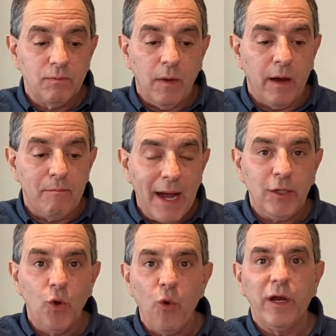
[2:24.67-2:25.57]
a
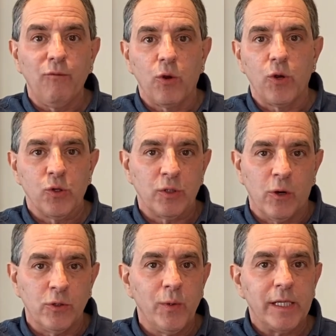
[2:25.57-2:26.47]
minority of workers are
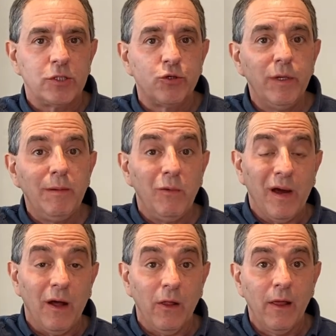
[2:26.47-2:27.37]
doing extremely
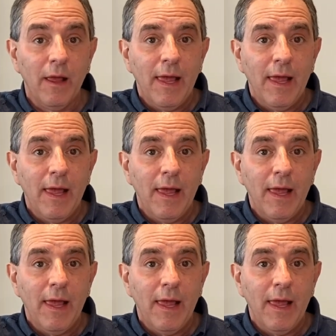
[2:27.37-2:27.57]
well,